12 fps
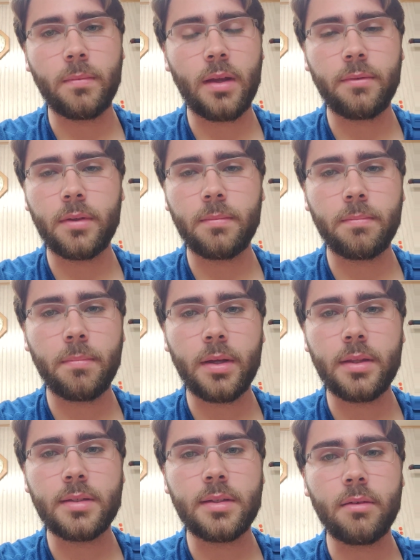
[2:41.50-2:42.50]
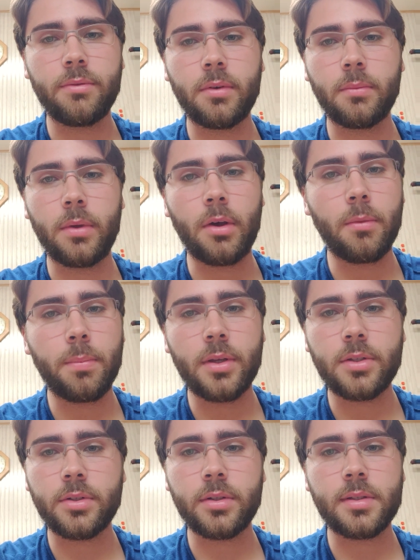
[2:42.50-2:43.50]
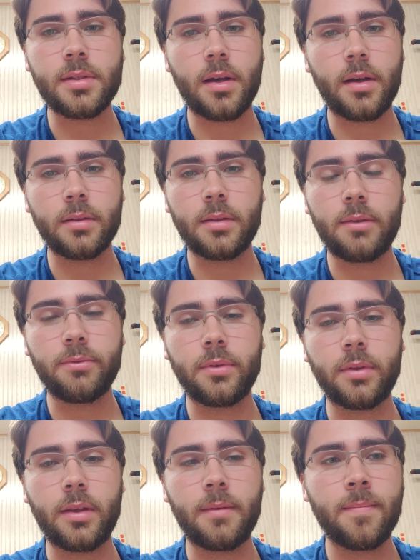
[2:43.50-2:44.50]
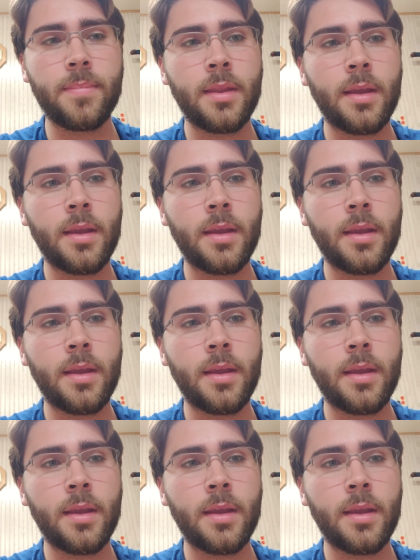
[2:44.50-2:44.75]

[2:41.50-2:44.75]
Everybody's different. We all picture a song differently.